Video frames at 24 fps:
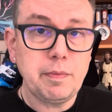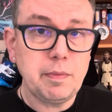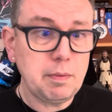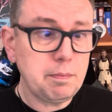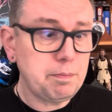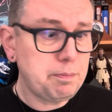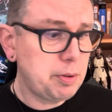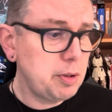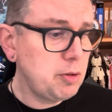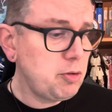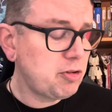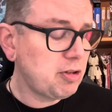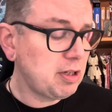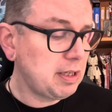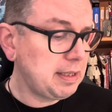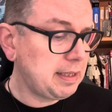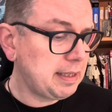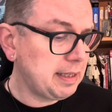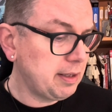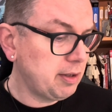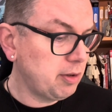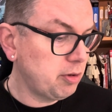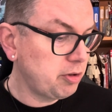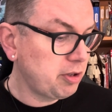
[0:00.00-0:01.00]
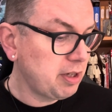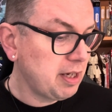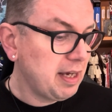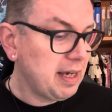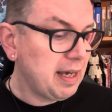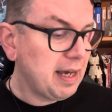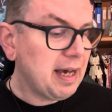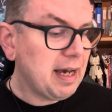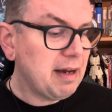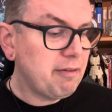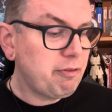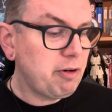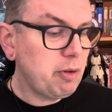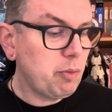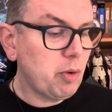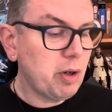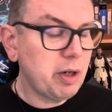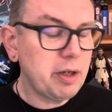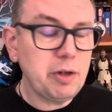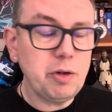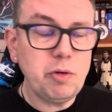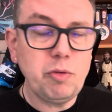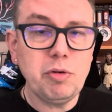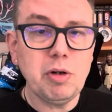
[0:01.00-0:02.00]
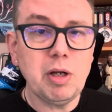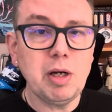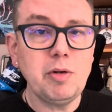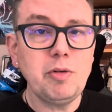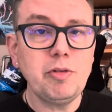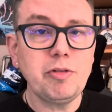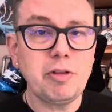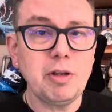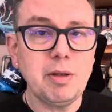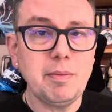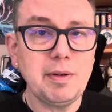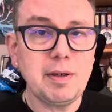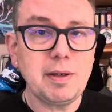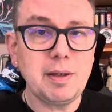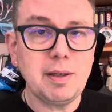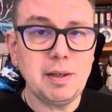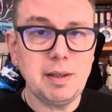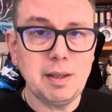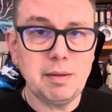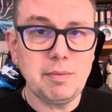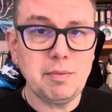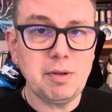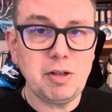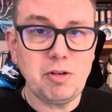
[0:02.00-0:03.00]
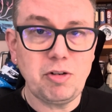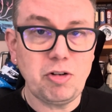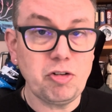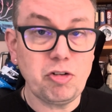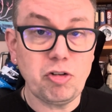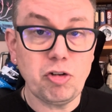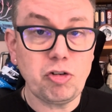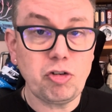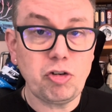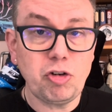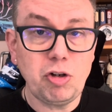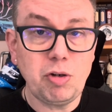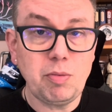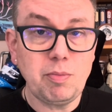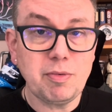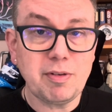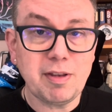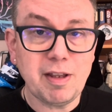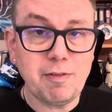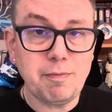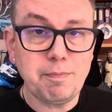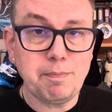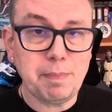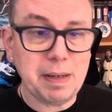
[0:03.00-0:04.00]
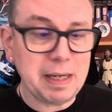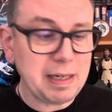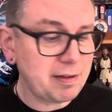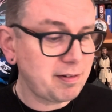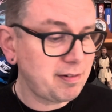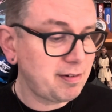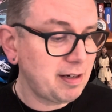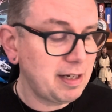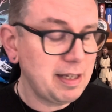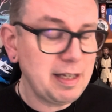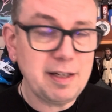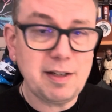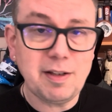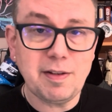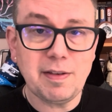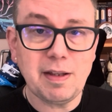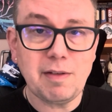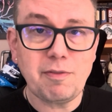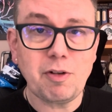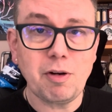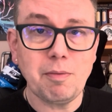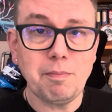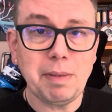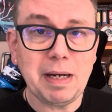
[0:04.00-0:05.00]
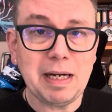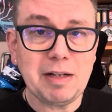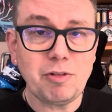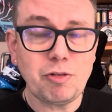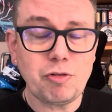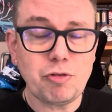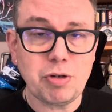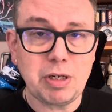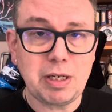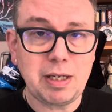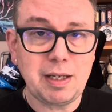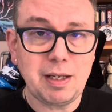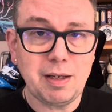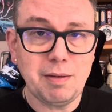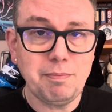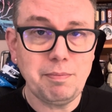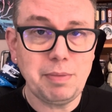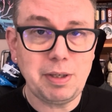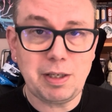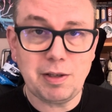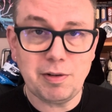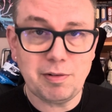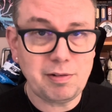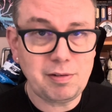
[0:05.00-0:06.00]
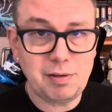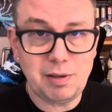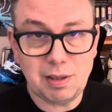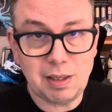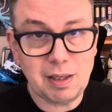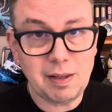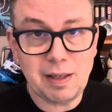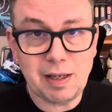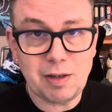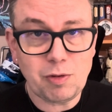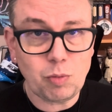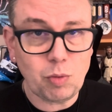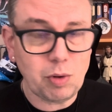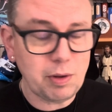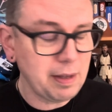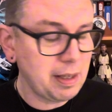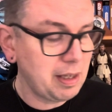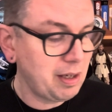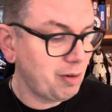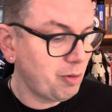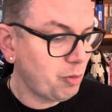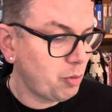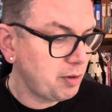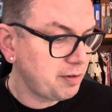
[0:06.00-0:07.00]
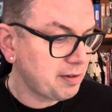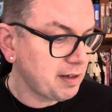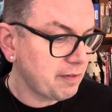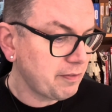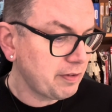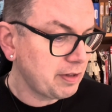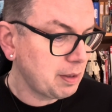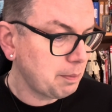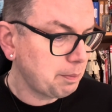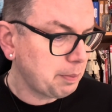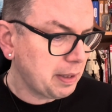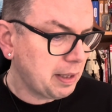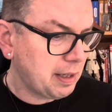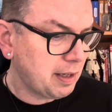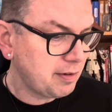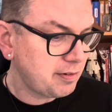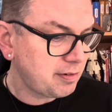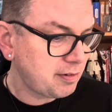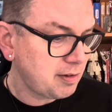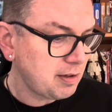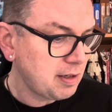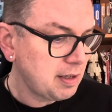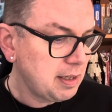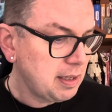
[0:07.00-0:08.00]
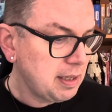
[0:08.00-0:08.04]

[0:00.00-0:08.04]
brutally killed. Everyone who knows them, it just assumes they've backslid and they've gone back to drinking, because that's what they always have in the past.